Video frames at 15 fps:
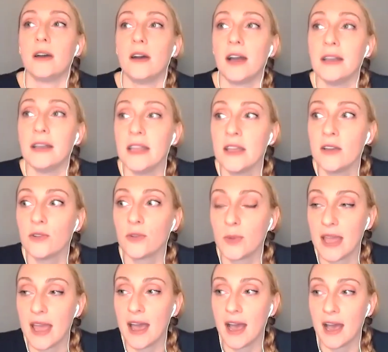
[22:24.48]
on
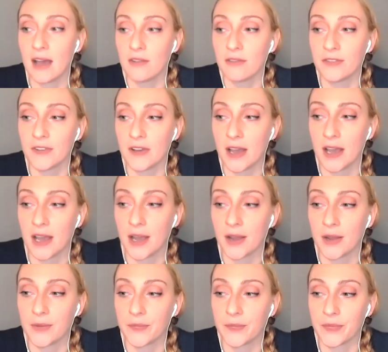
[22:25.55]
Neolth, we have
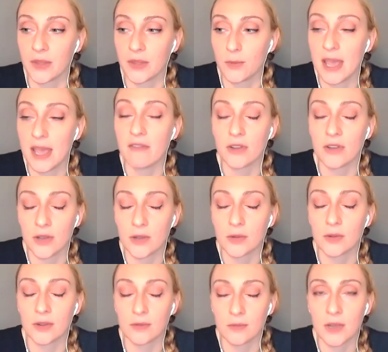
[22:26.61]
uh, we have
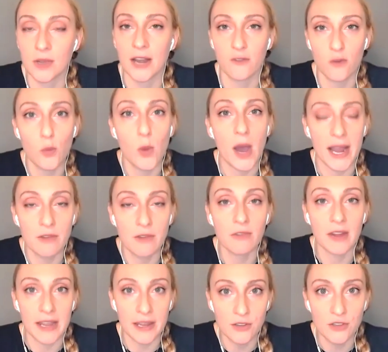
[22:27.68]
a kind of a wide
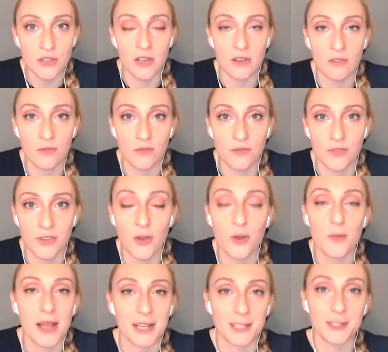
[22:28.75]
range of,
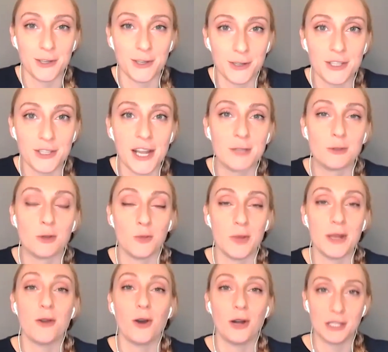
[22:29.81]
going back to the neuroscience, what
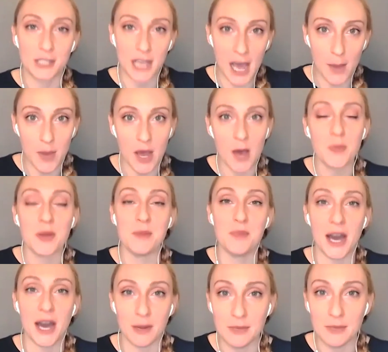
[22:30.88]
we call top up
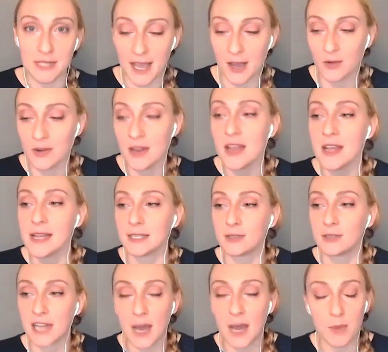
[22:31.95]
and bottom down.
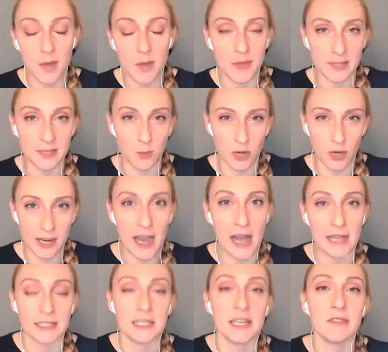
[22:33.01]
So top up is more
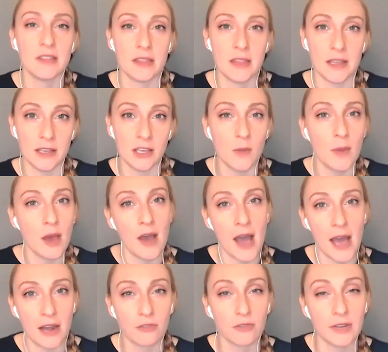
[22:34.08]
cognitive and thinking
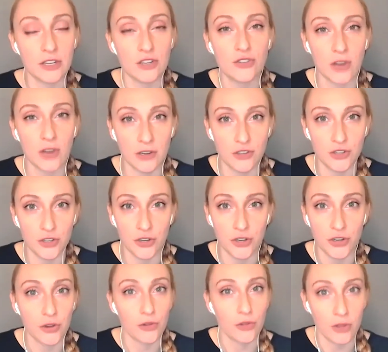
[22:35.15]
about how to
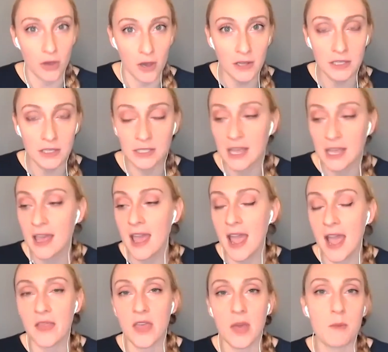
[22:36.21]
restructure your thoughts.
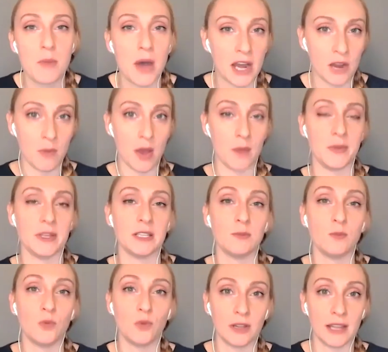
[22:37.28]
And then bottom up
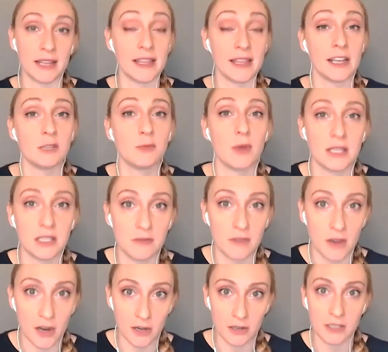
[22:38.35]
is more like the
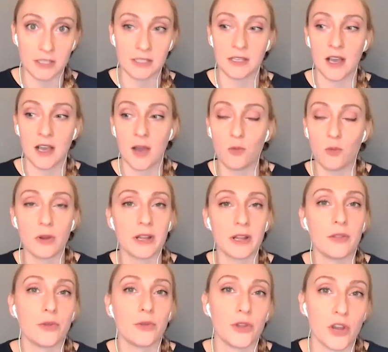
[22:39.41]
expressive arts, uh,
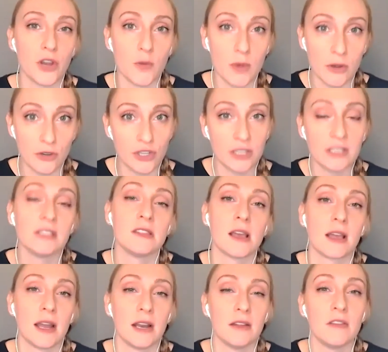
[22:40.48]
working through your emotions and
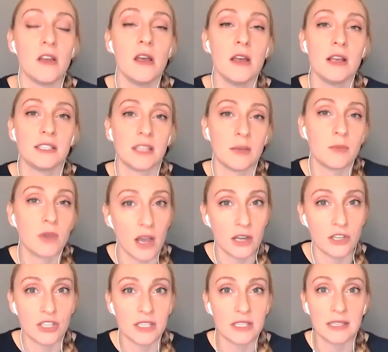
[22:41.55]
that kind of
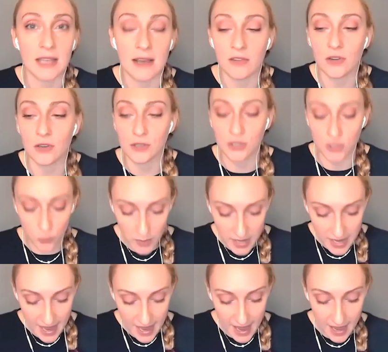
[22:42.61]
subconscious level. So
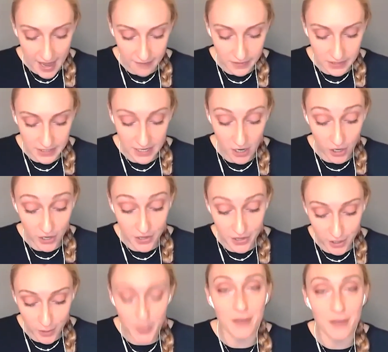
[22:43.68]
we have, let's see, art
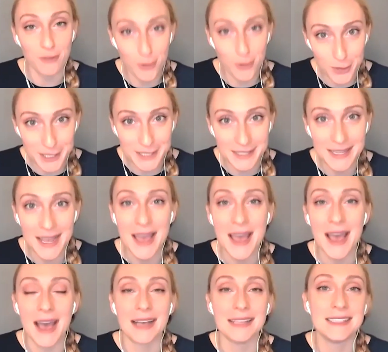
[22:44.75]
therapy, of course,
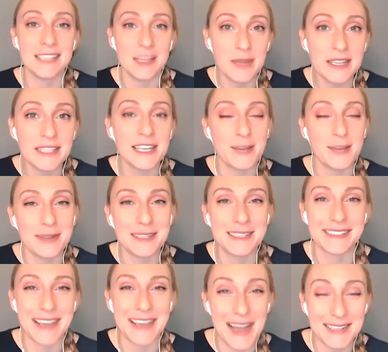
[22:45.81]
uh, C B T,
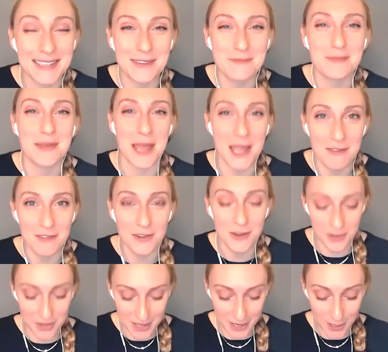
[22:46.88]
which is cognitive
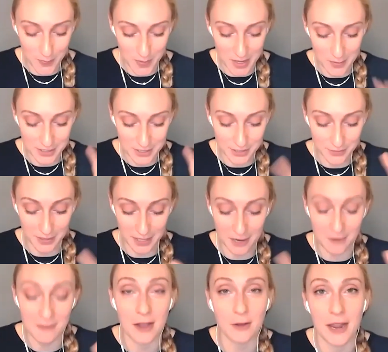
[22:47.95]
behavioral therapy, which is
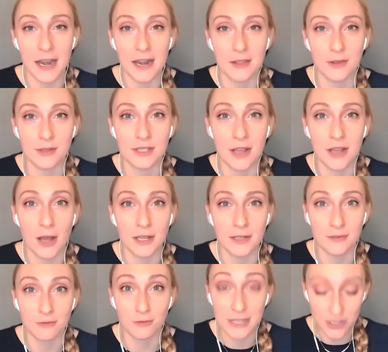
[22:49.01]
really around kind of those
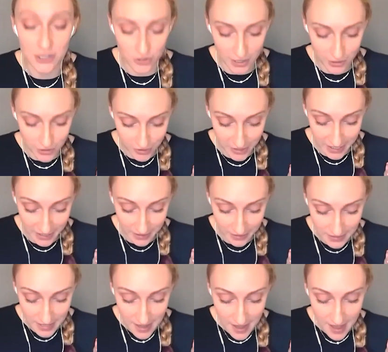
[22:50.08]
thought
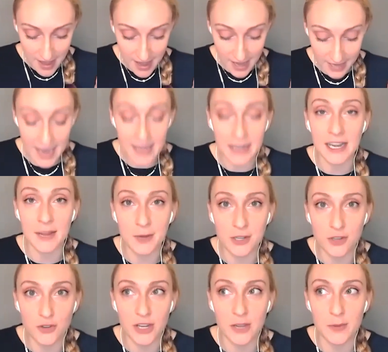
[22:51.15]
restructuring, uh, guided
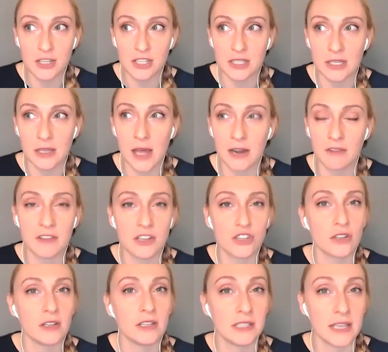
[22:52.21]
imagery, which is a lot of
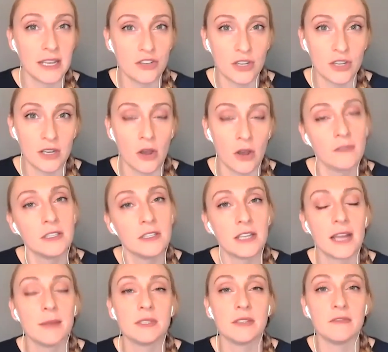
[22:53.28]
visualization,
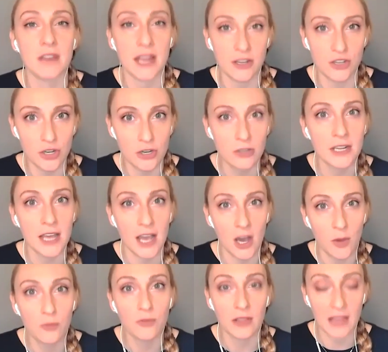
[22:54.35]
oftentimes of nature, to
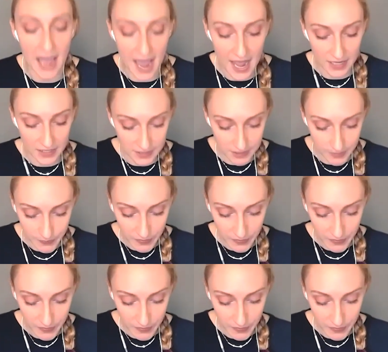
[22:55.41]
help relax.